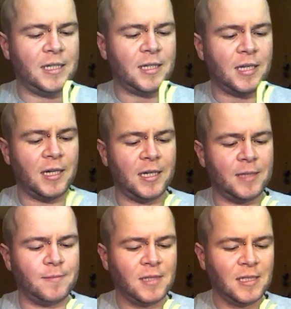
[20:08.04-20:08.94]

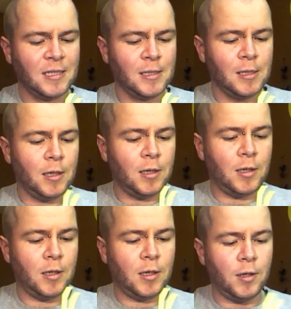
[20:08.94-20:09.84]
him.
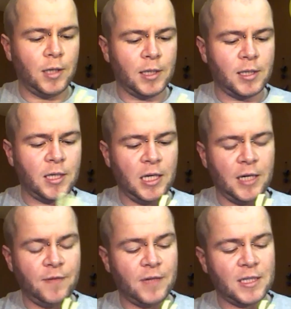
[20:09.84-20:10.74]
Oh, that's Eve.
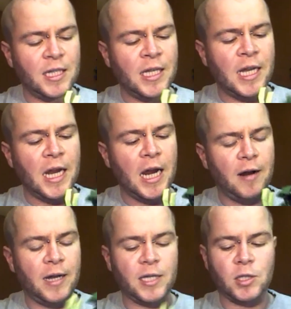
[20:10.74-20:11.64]
That's
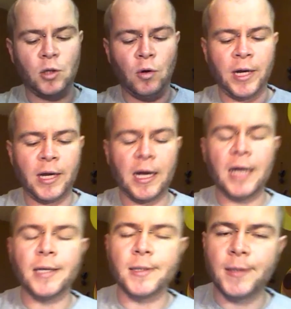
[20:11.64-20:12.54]
nearly as annoying
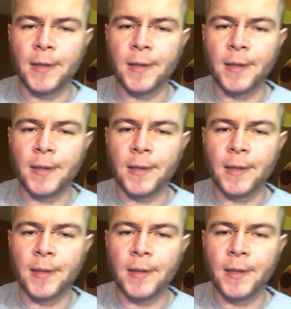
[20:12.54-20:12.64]
as